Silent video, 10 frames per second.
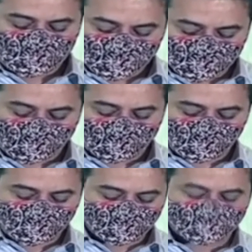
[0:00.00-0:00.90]

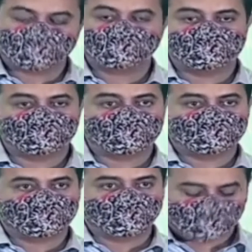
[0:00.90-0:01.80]
spanning multiple
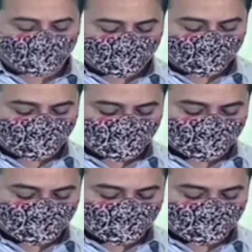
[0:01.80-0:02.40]
manufacturing programs.